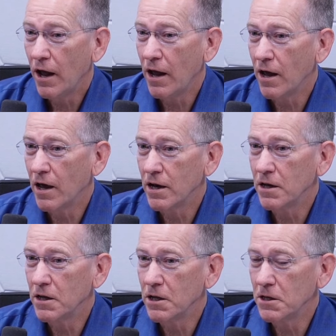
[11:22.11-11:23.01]

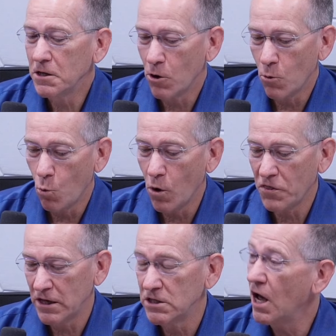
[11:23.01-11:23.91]
And you know what
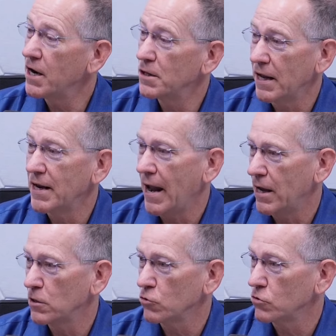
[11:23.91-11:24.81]
they had done is they had
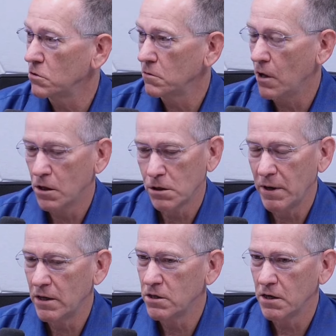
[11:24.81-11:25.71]
answered. Uh,
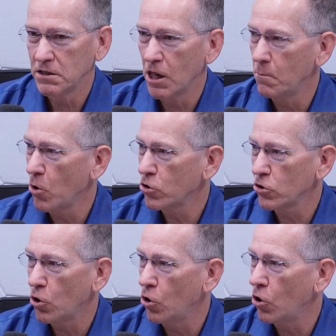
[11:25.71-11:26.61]
somebody had done a
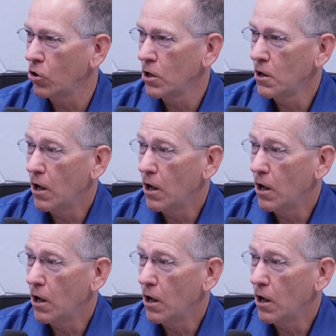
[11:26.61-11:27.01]
telemarketer call.